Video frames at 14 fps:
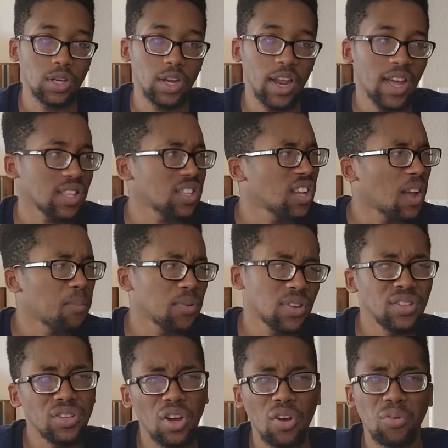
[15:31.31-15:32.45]
That type of,
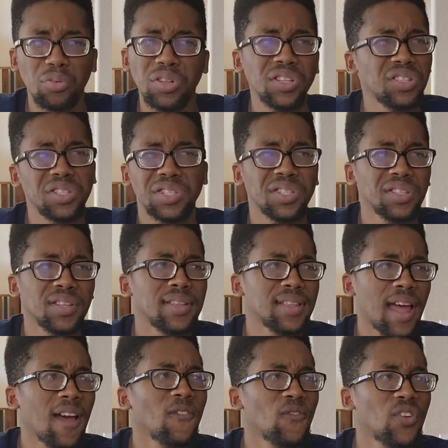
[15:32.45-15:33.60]
you know, it's that